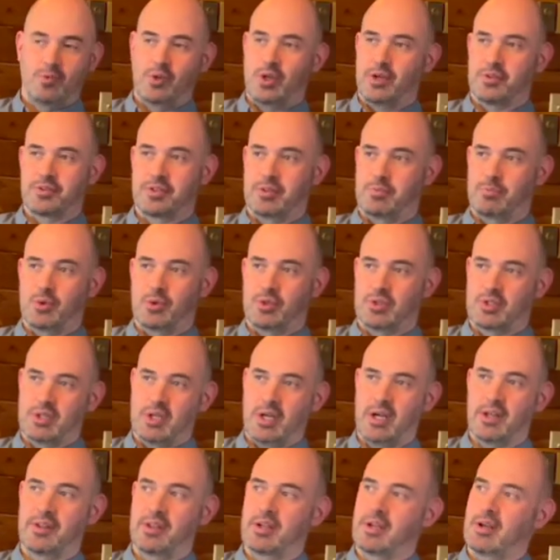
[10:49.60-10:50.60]
Not so much.
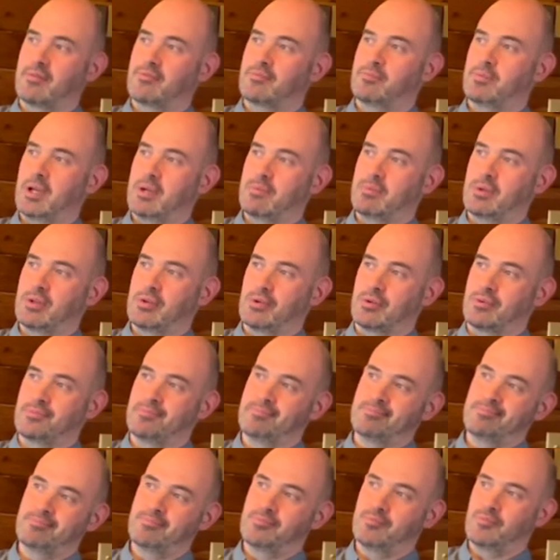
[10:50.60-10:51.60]
I think I've maybe
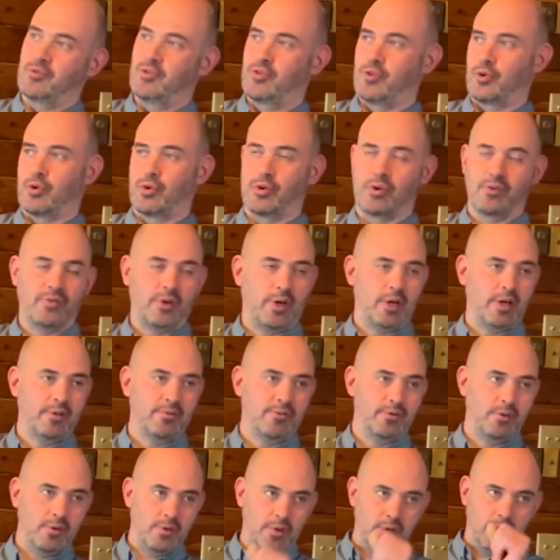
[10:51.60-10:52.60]
done 4 or 5
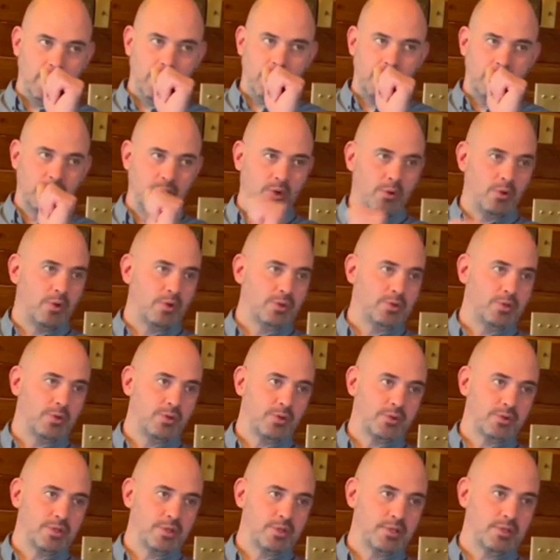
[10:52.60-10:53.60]
quarter
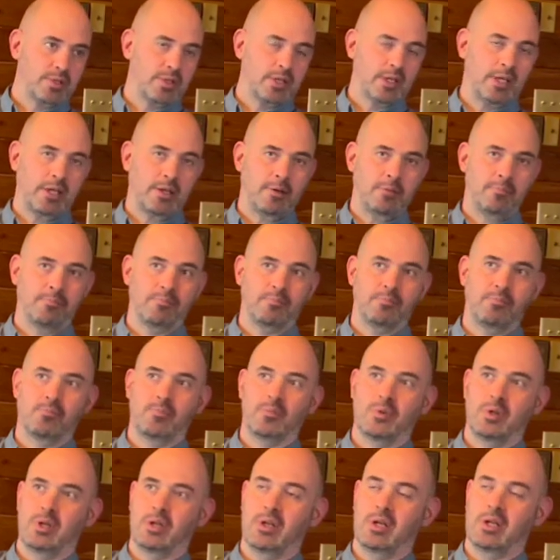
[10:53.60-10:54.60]
horses
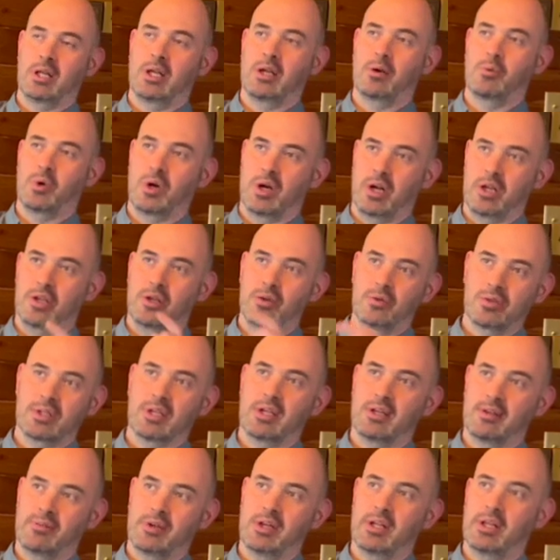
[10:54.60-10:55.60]
near where I used to
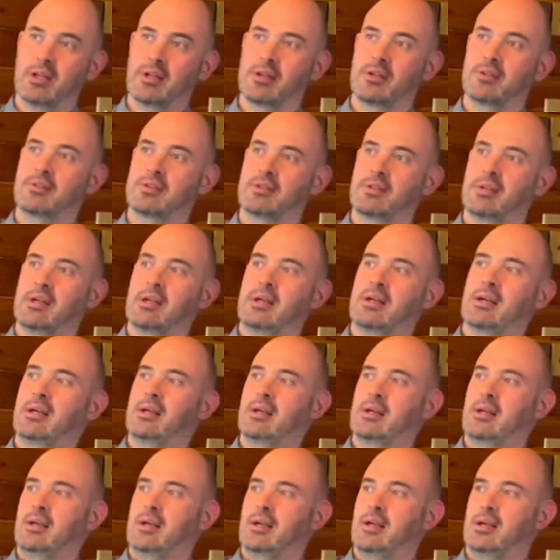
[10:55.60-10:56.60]
live in England.
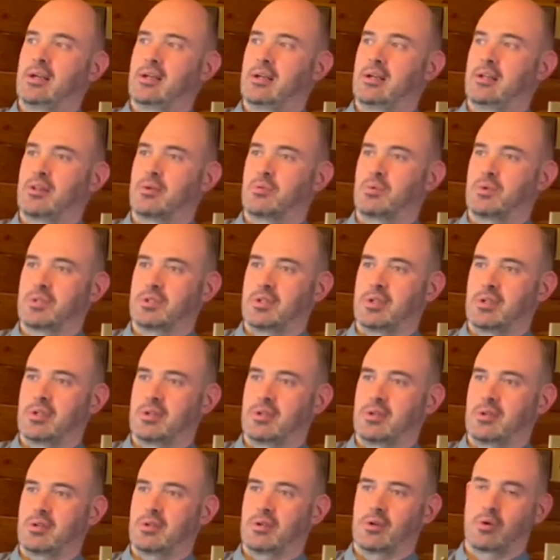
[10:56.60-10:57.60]
There was
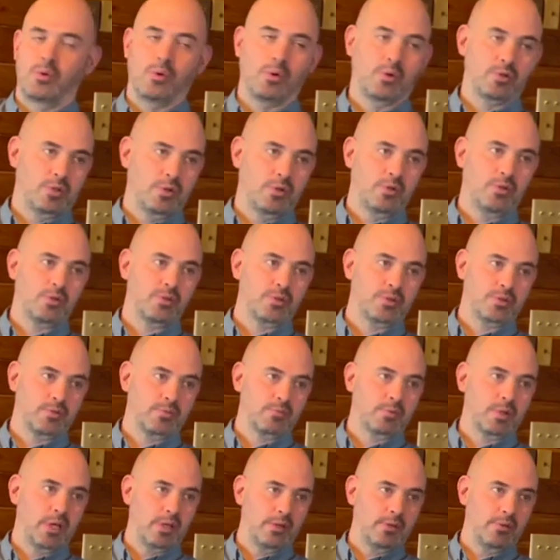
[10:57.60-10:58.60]
a quarter horse
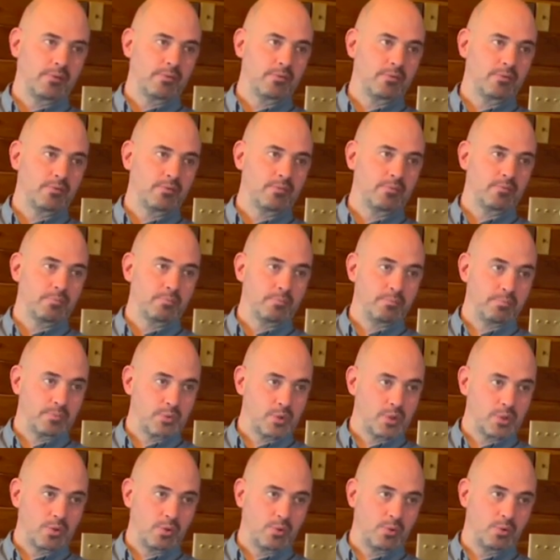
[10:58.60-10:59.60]
kind of
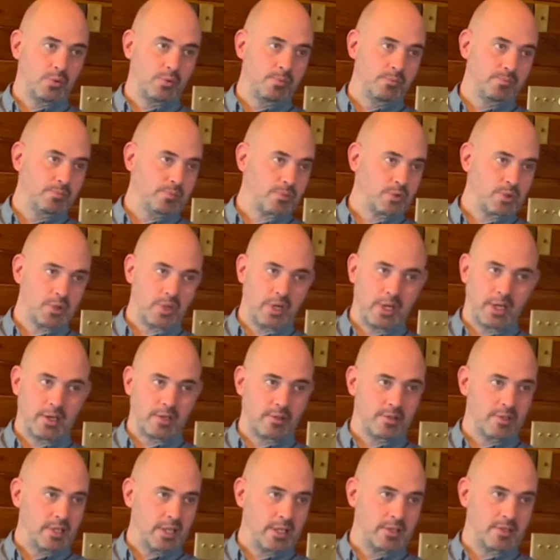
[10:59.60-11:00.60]
school training
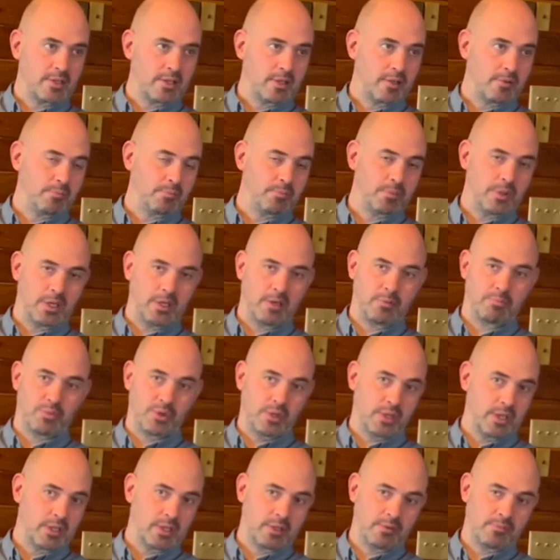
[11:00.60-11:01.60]
centre,
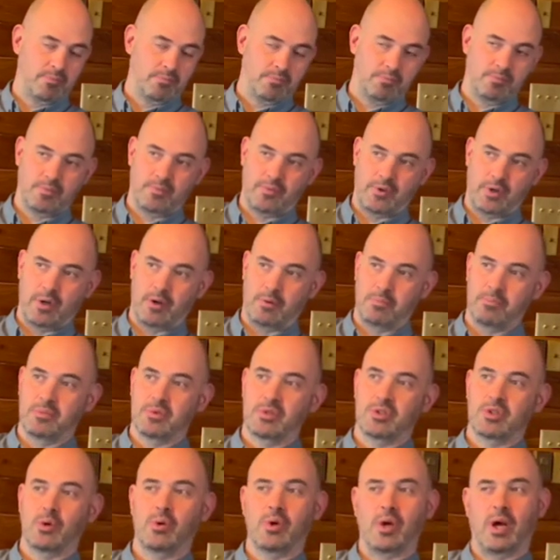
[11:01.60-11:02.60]
breeding farm.
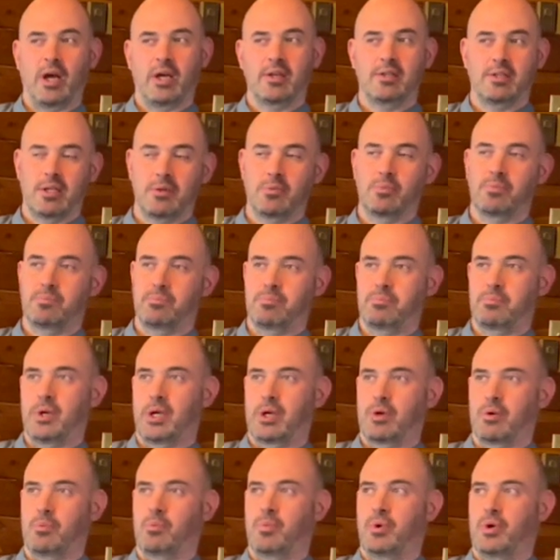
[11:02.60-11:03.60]
So I did
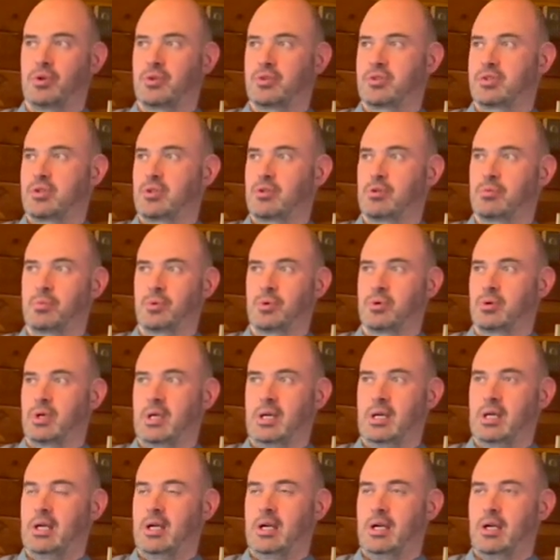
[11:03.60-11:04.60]
pick up 1 or 2, but
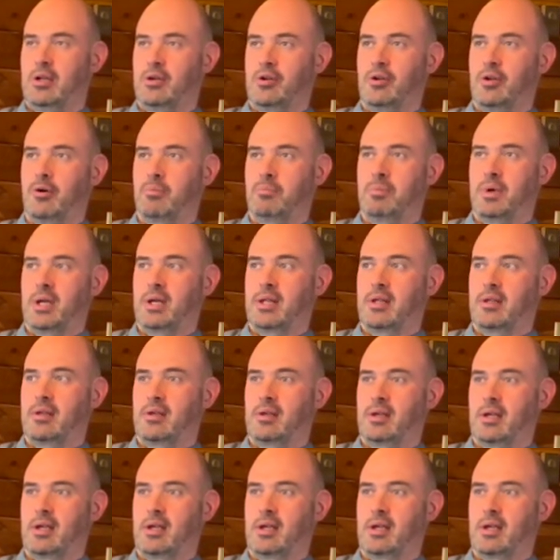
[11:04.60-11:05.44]
not many.